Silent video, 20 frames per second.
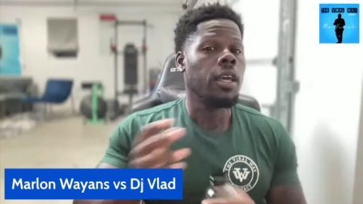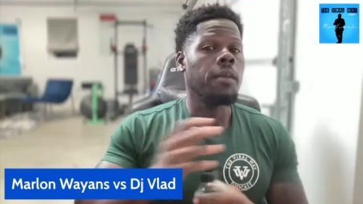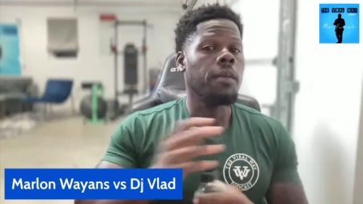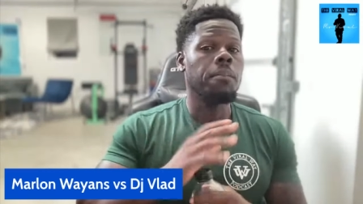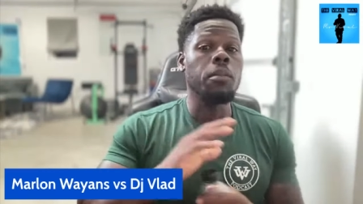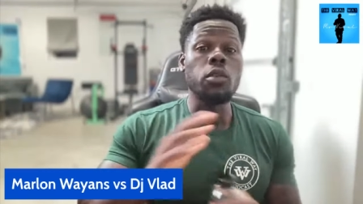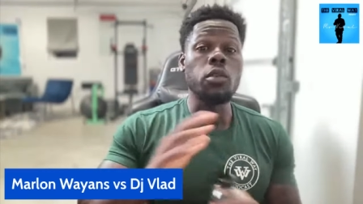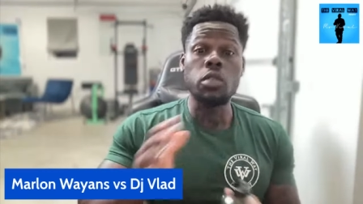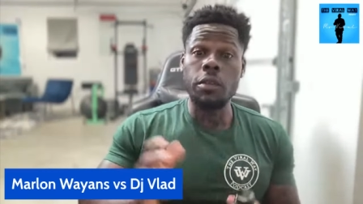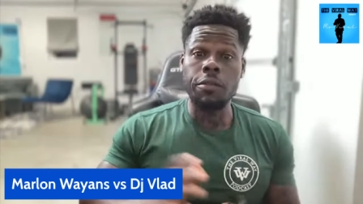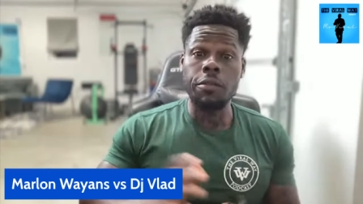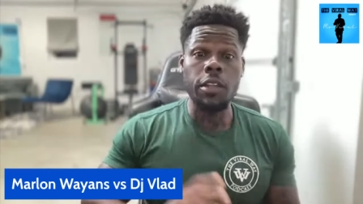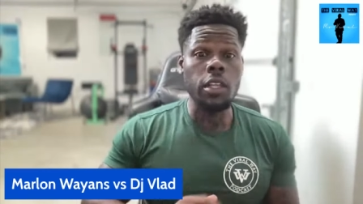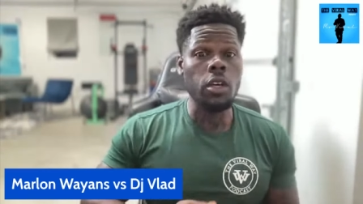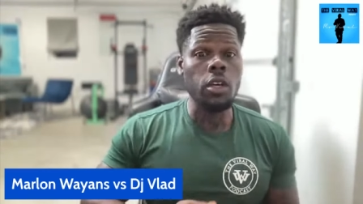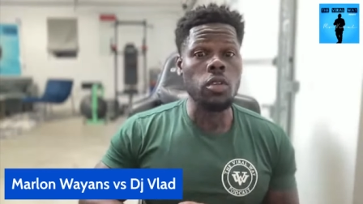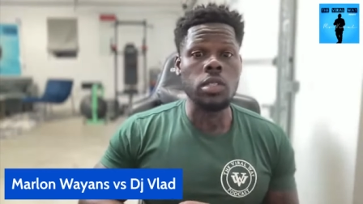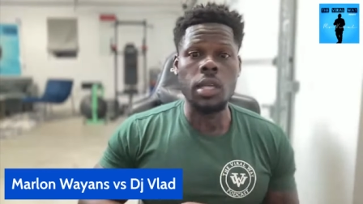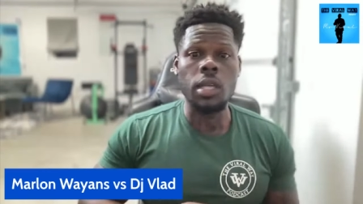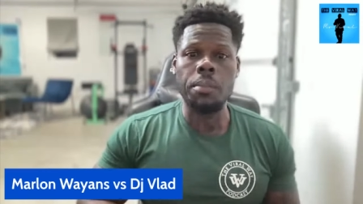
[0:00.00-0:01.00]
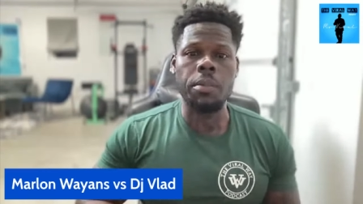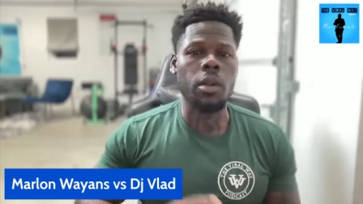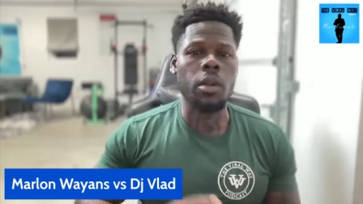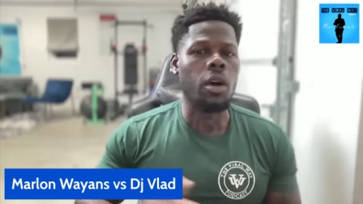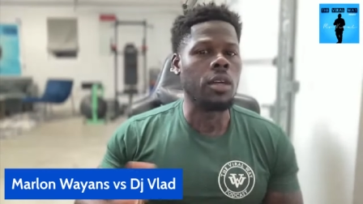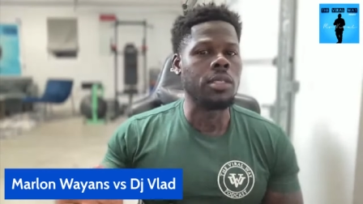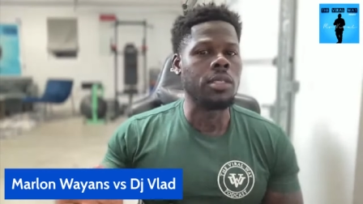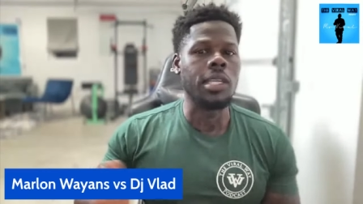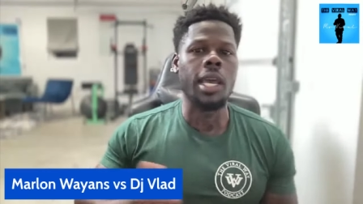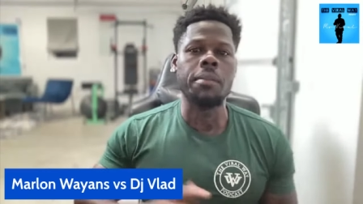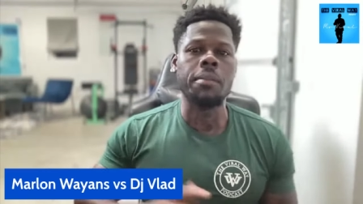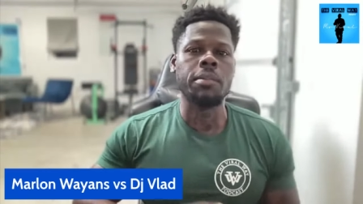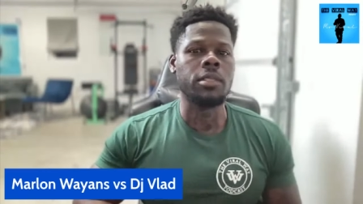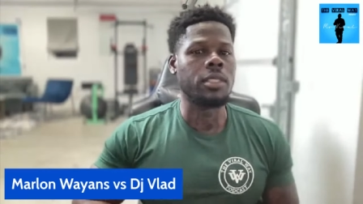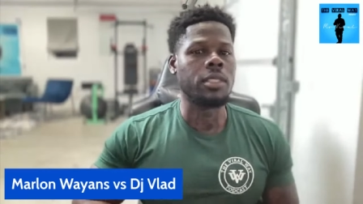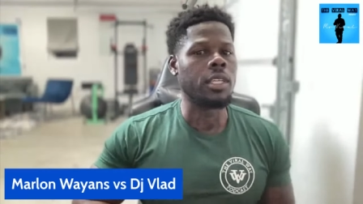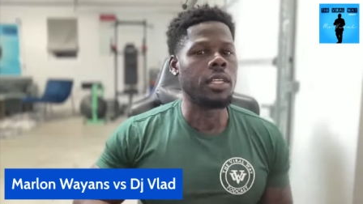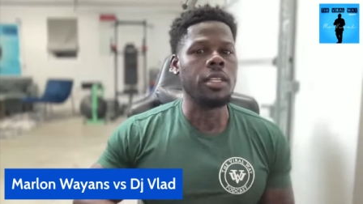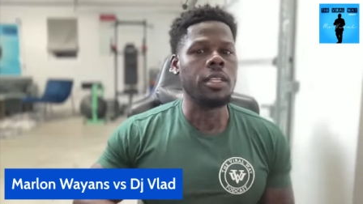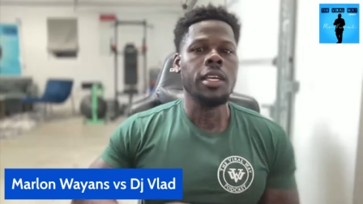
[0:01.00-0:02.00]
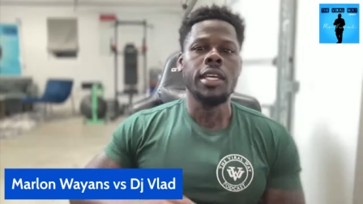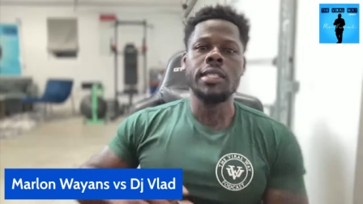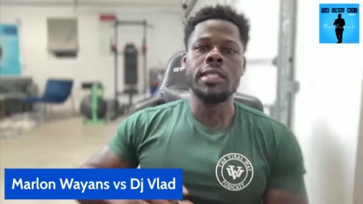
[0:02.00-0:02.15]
music videos up and all type of shit,